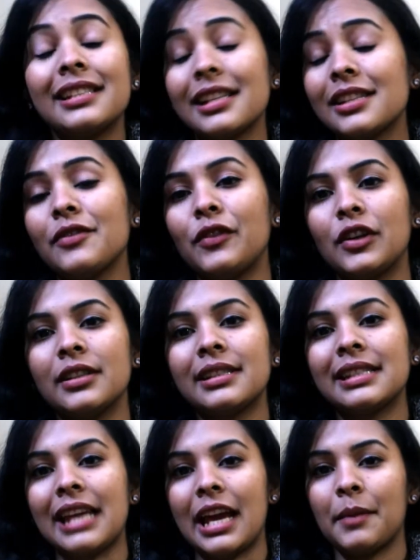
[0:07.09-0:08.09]
is the
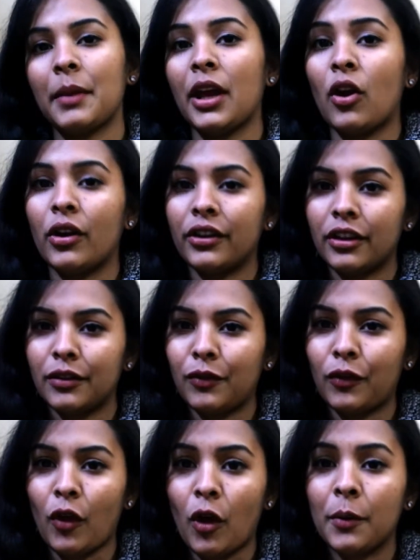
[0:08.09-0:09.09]
first time I ordered
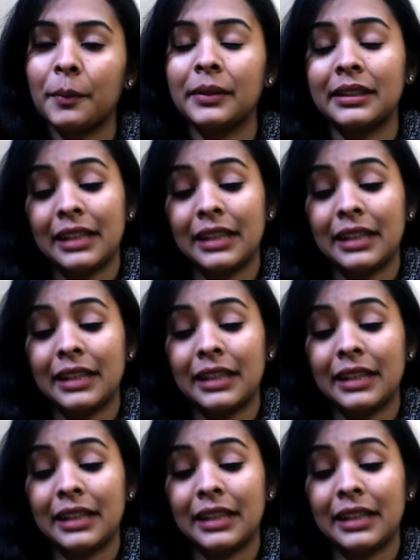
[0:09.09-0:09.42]
from